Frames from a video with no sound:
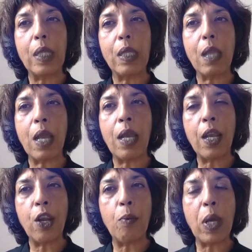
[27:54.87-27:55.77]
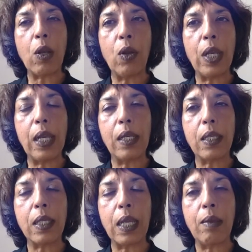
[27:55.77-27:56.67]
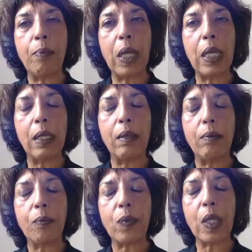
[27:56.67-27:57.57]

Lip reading: And I know my colleagues in